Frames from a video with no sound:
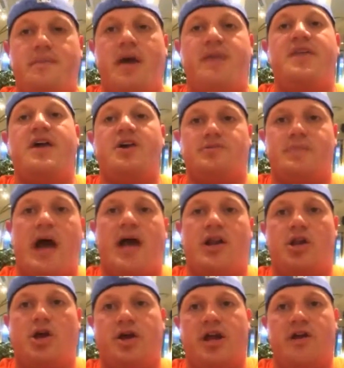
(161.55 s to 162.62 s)
At the hills
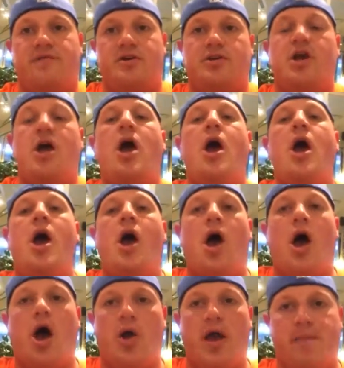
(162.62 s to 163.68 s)
behind Clark Airfield.
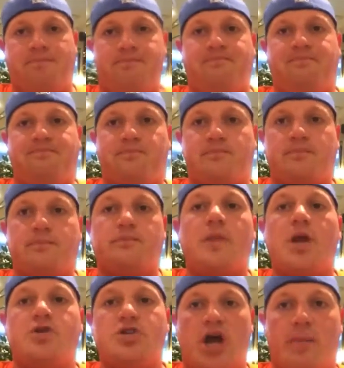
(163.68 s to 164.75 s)
Okay,
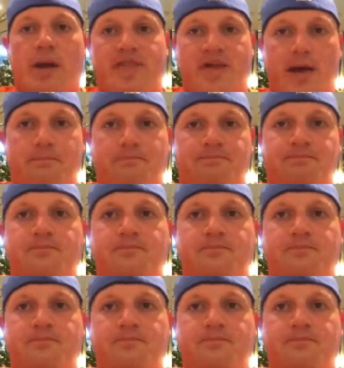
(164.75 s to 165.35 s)
we'll talk about that.